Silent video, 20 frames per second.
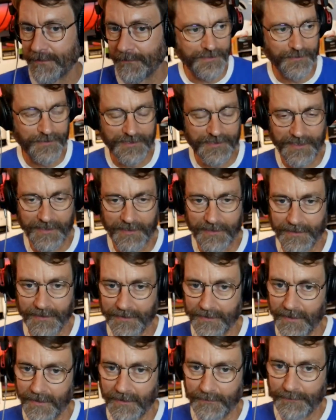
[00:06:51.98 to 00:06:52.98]
Is there
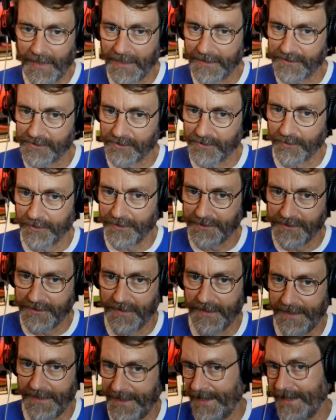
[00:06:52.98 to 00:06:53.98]
a, a backstory to
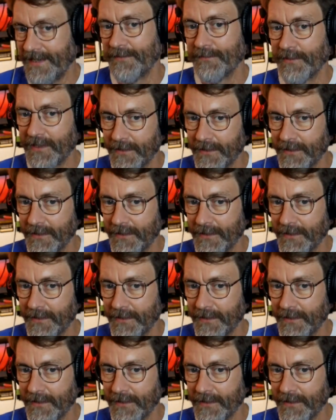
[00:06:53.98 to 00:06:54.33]
the name?